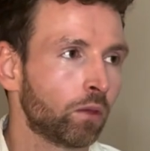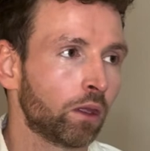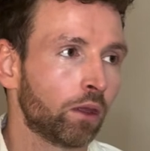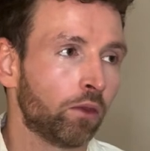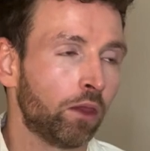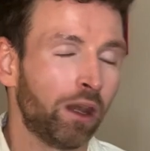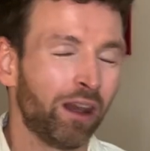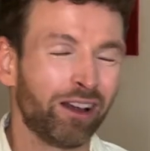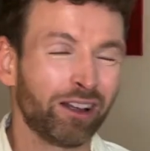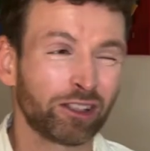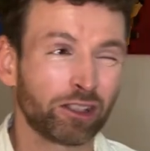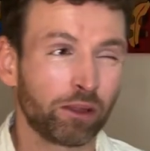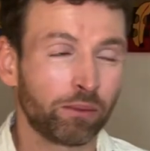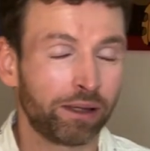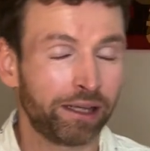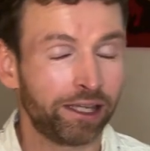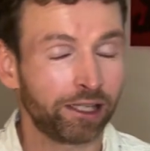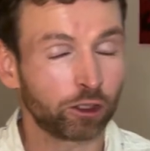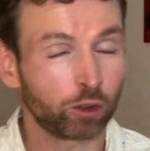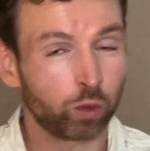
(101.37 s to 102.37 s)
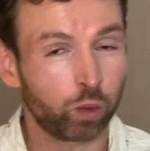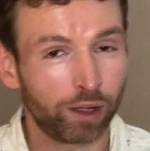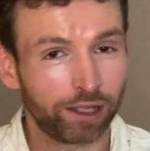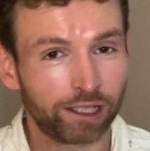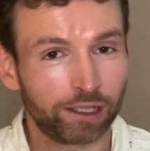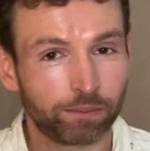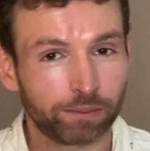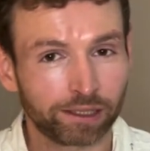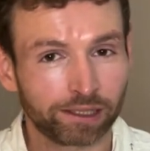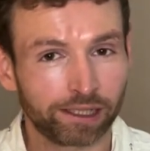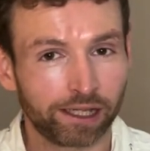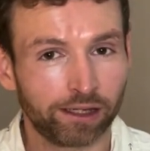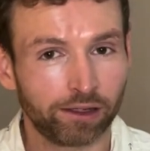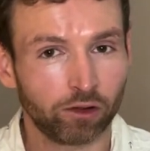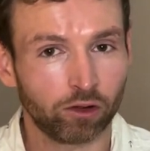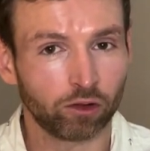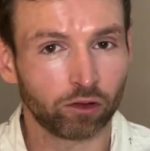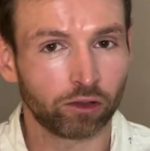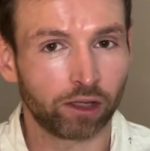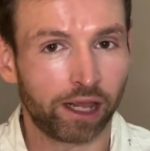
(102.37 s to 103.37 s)
The last time I hit 20%
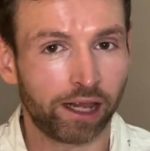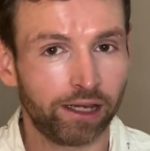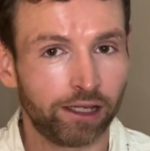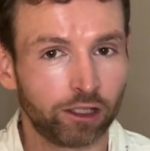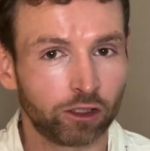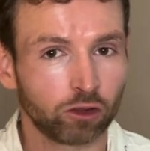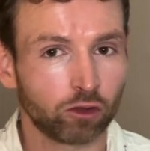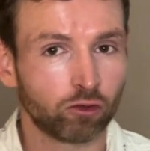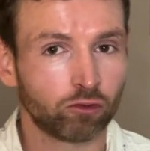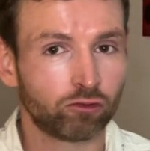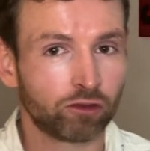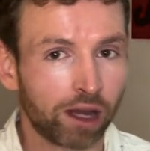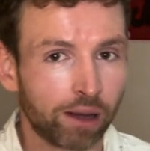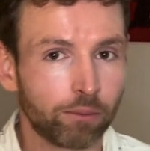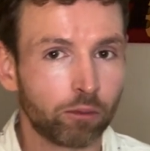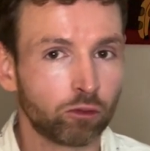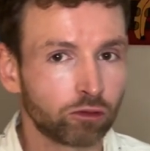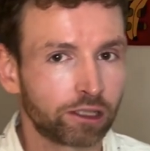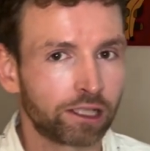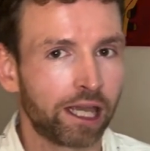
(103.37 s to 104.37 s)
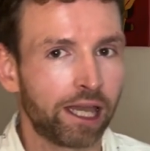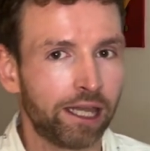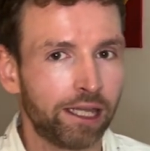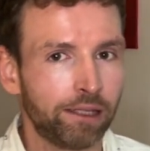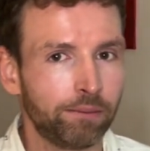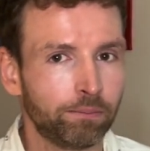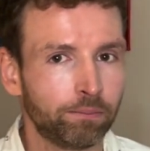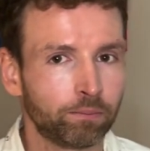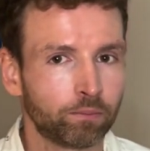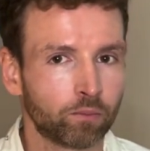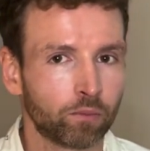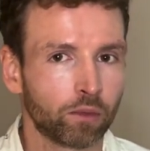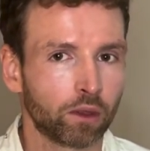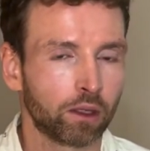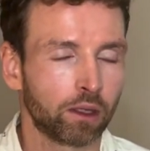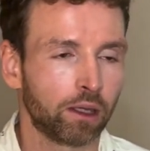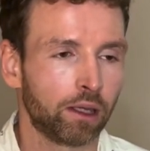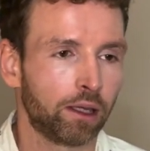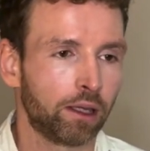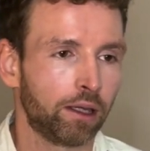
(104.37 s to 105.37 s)
on any sort of doubles game,
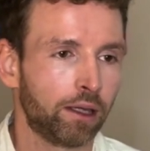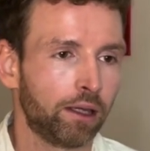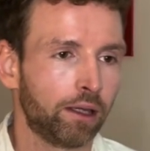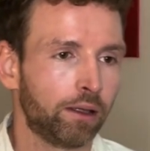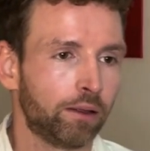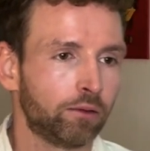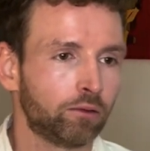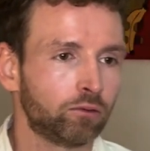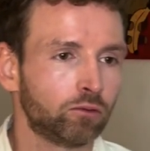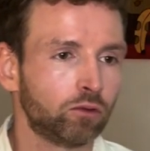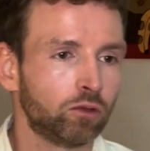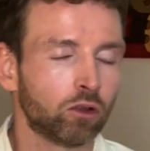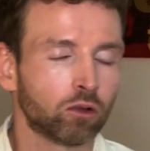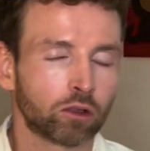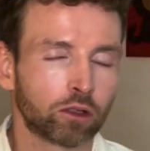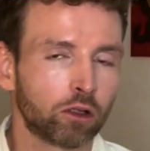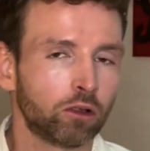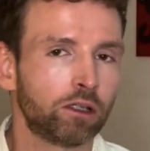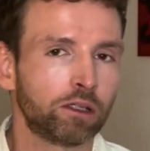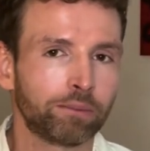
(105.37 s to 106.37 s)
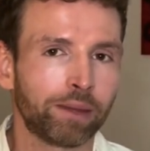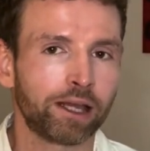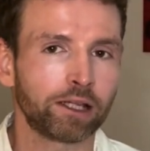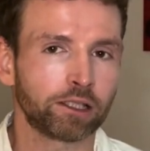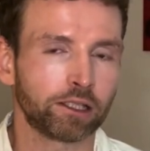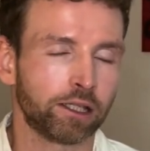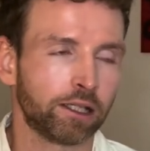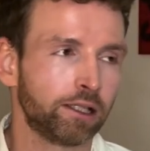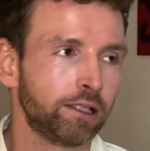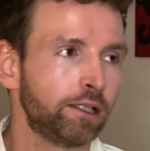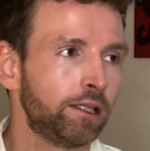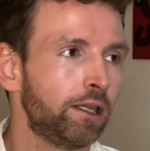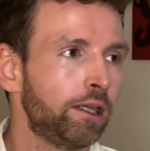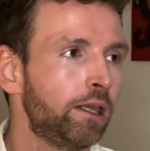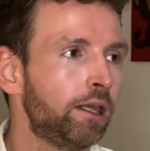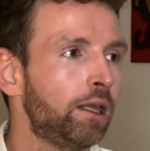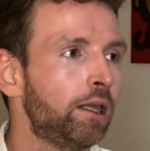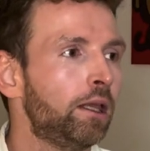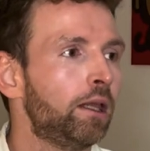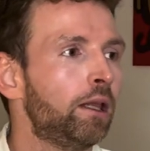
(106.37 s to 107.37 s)
not including matches,
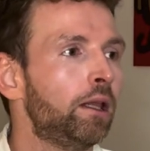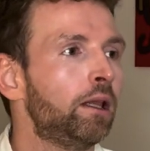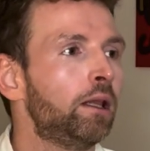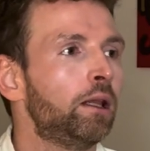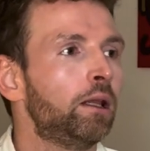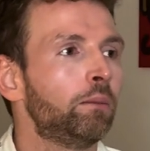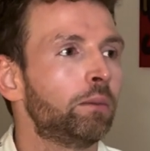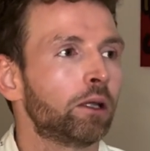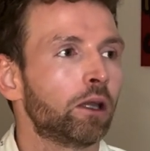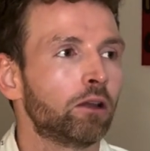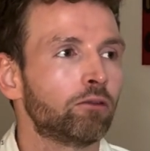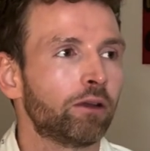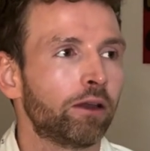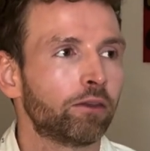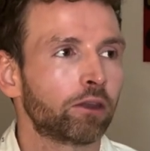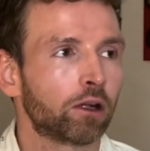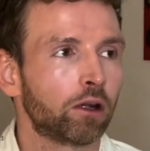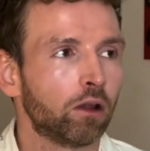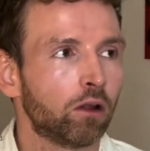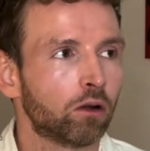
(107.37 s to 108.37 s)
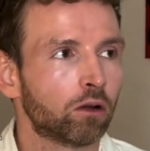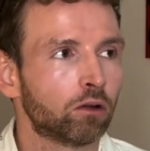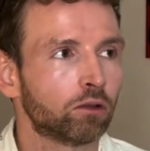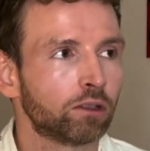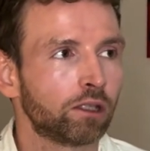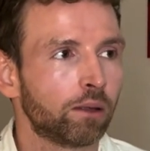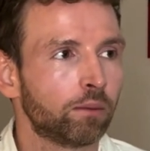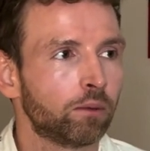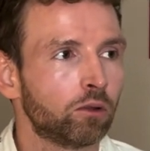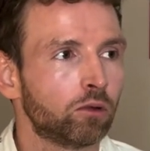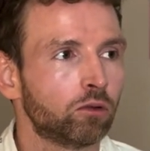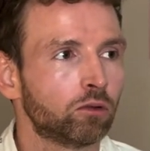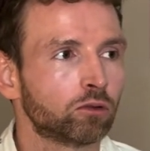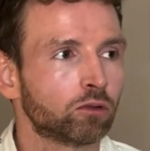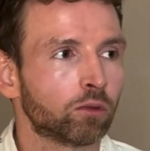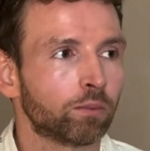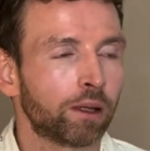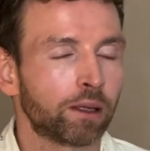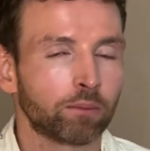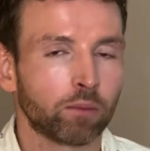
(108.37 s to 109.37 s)
but going around the clock on doubles
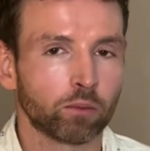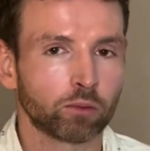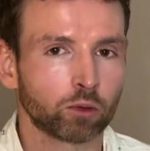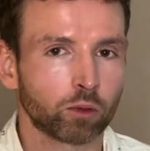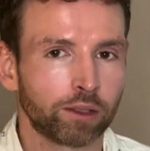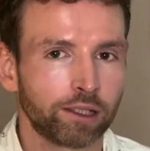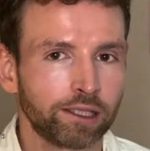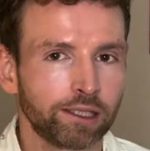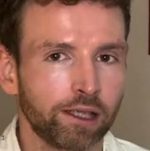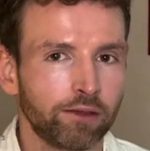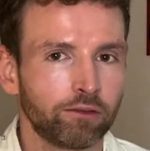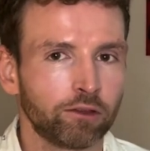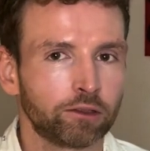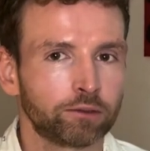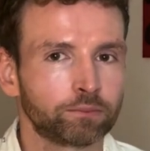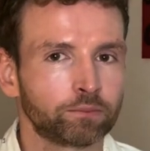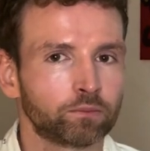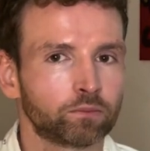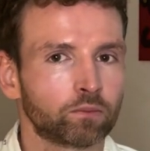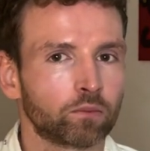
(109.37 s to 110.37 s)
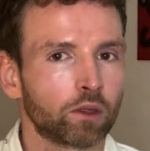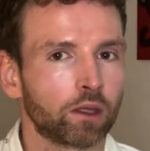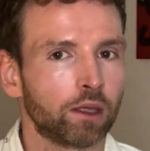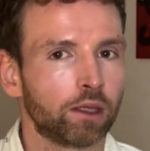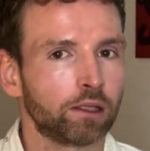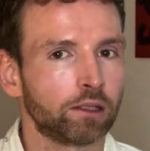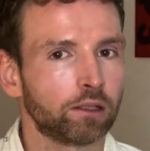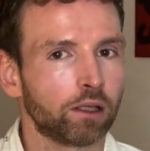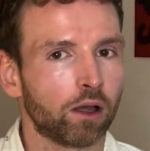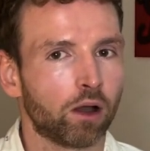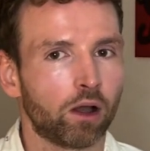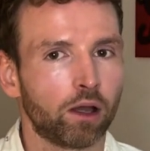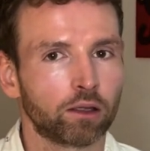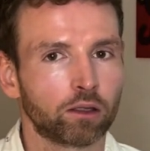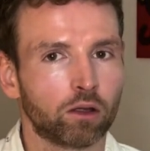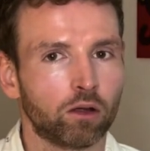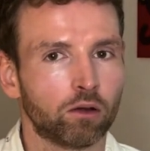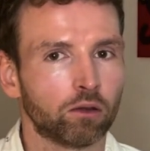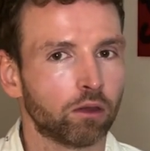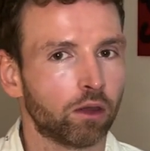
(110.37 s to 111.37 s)
or playing Bob's 27, I
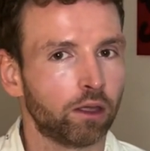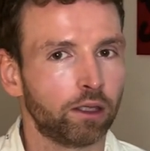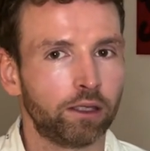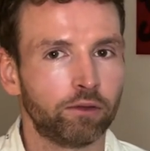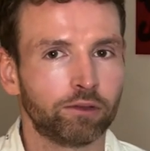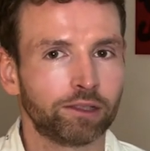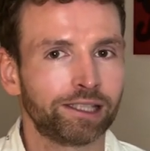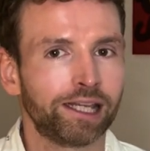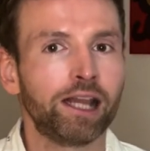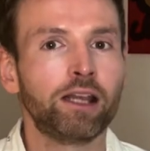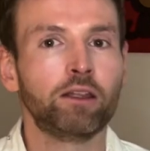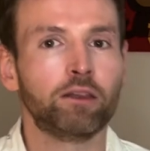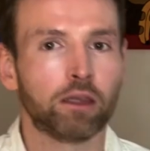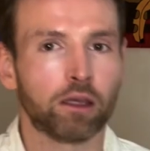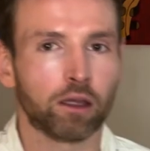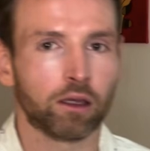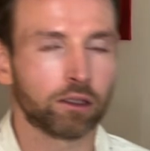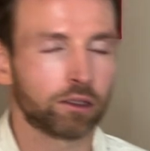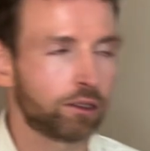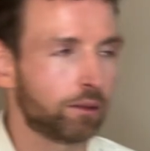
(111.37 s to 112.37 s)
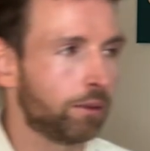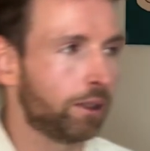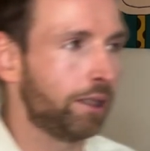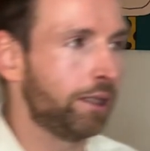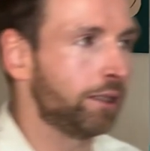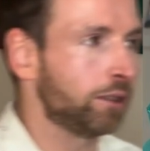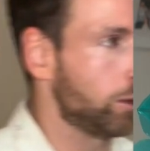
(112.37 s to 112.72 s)
can't even tell you the last time I hit